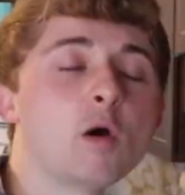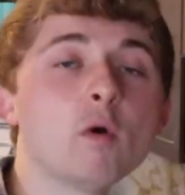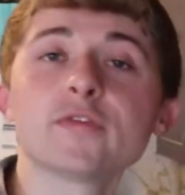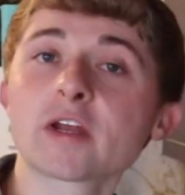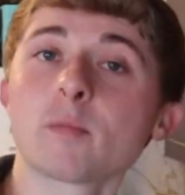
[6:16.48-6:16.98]
Now
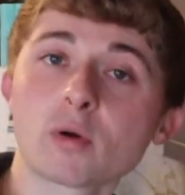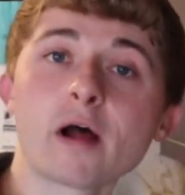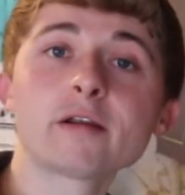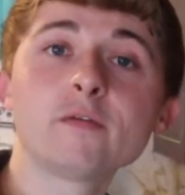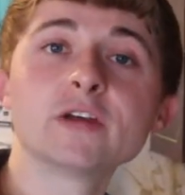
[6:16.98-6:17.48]
one thing I'm
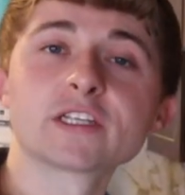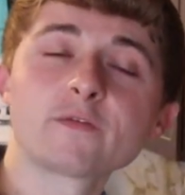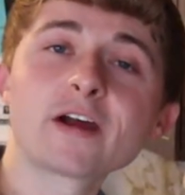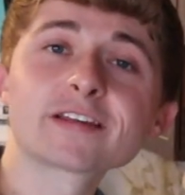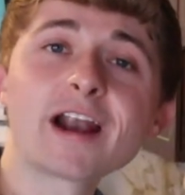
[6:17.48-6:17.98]
proud of is
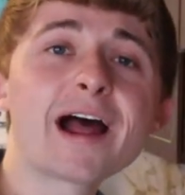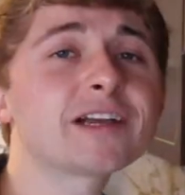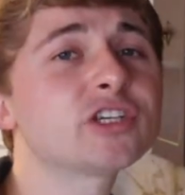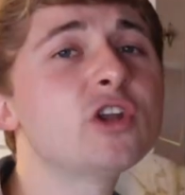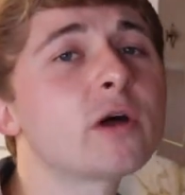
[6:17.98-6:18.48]
the fact that
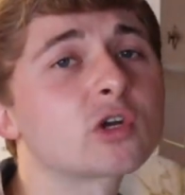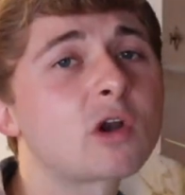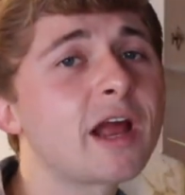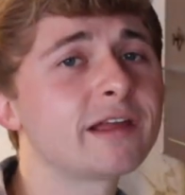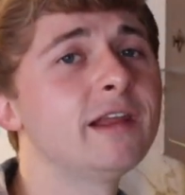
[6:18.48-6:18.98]
I actually know how to
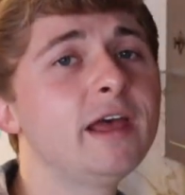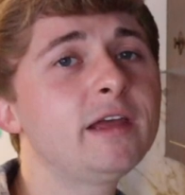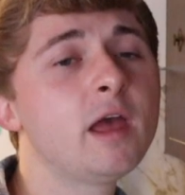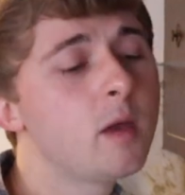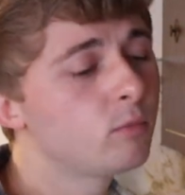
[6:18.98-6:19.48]
crack an
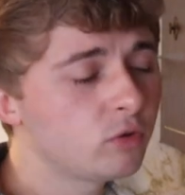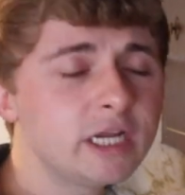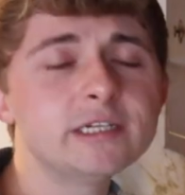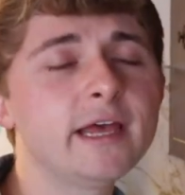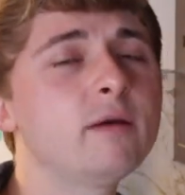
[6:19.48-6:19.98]
egg
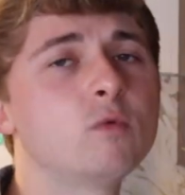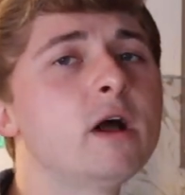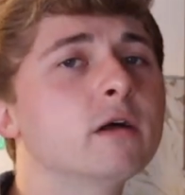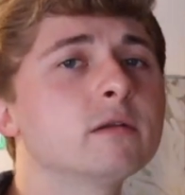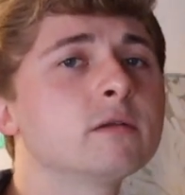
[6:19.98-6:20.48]
pretty damn
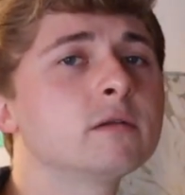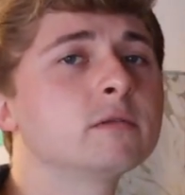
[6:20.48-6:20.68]
well.